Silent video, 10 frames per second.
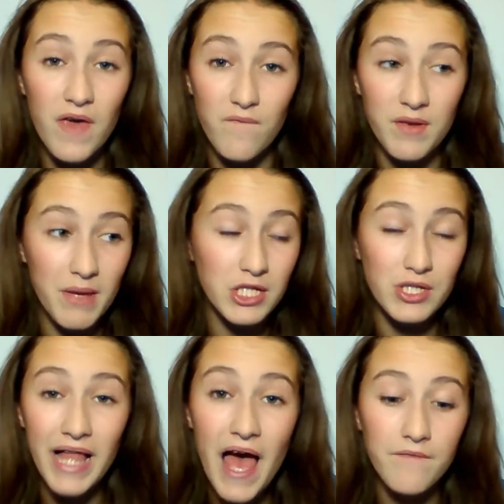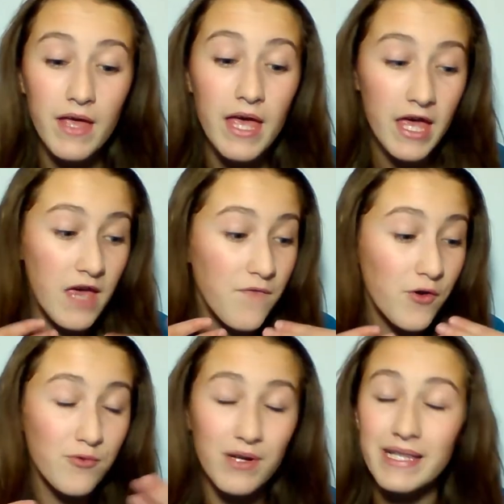If it made you laugh, if
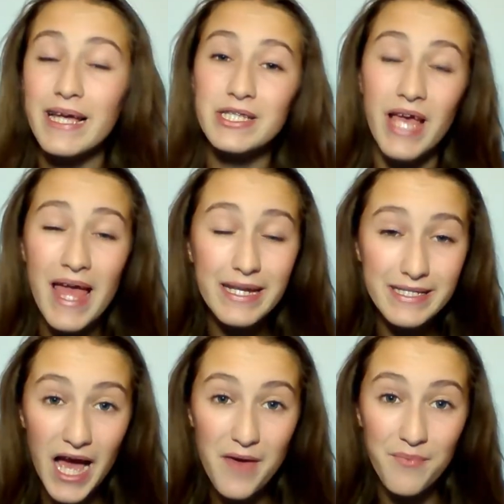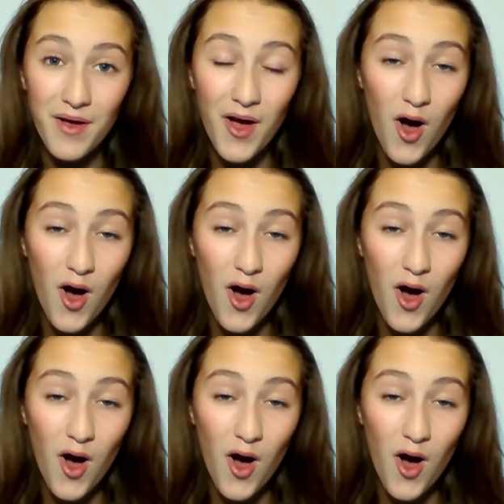you can relate to any type